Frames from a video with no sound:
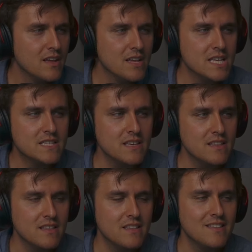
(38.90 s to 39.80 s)
Is it...
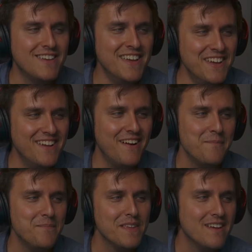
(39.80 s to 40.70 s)

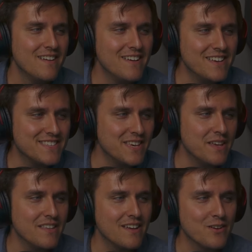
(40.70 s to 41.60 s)
Is it...
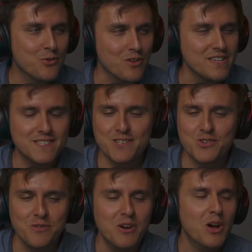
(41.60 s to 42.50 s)
Greasy's
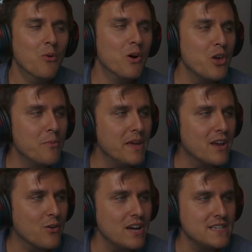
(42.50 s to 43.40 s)
true. What do you mean,
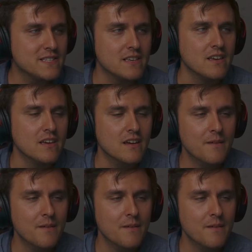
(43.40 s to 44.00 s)
greasy?